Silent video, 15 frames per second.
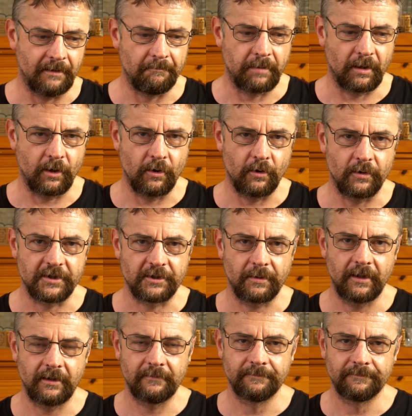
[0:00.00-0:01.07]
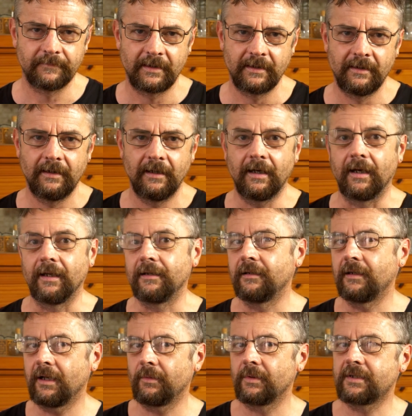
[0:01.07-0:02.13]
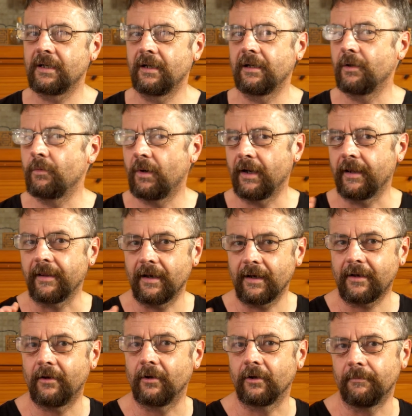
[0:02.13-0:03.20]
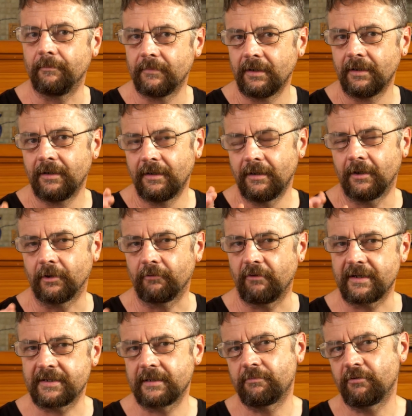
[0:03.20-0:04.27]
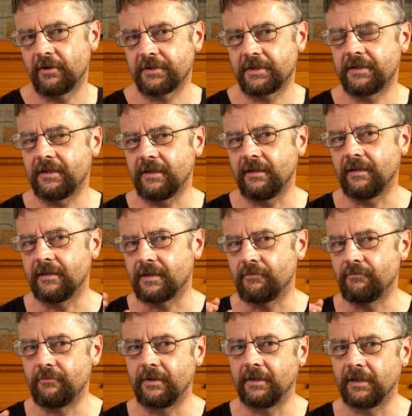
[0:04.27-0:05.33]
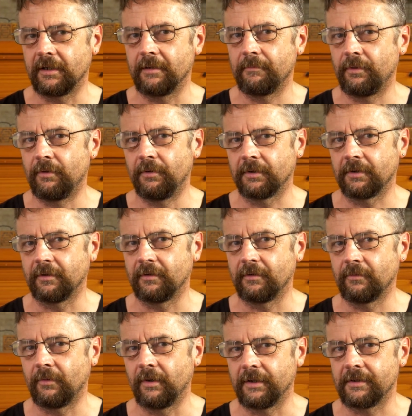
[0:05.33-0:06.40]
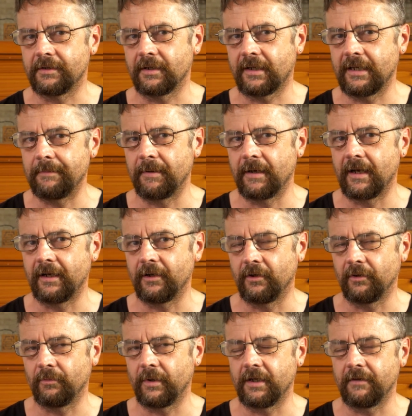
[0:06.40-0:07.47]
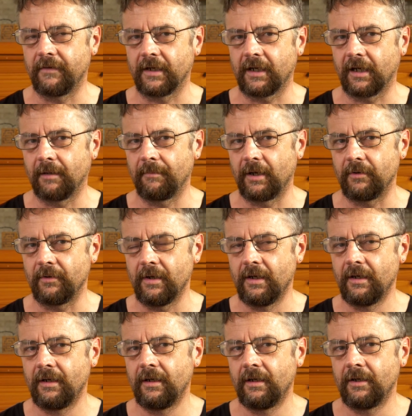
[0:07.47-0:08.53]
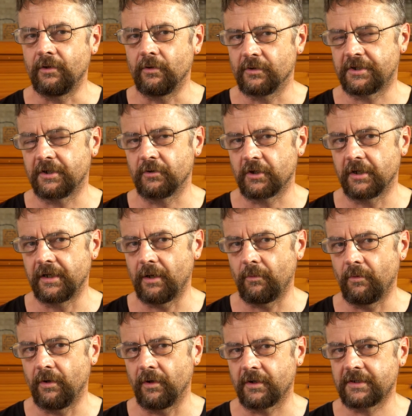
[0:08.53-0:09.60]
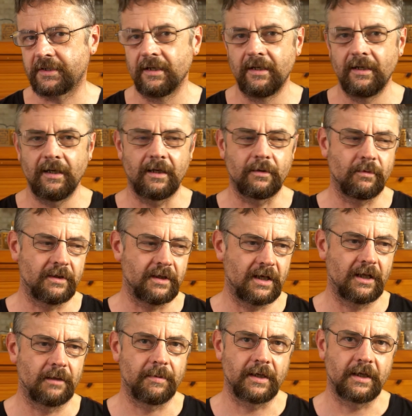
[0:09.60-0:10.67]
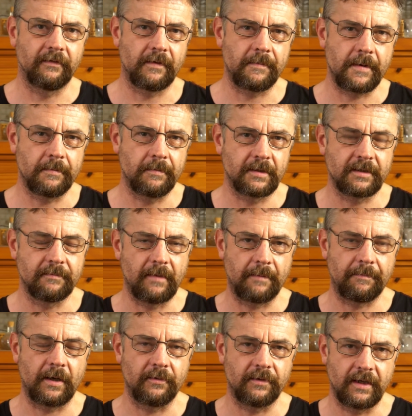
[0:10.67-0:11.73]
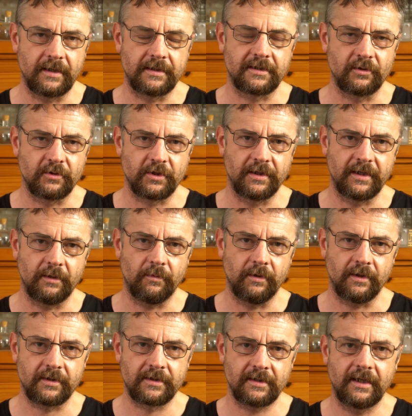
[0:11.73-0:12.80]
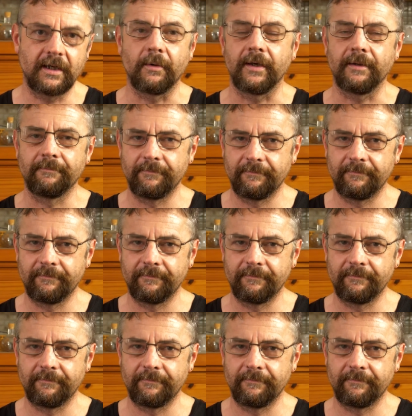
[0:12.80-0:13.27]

below as well. And that will tell you why that column on reciprocity is a really important one to keep an eye on when you're thinking about your social networks and when you're helping other people to map out their social networks. Anyway,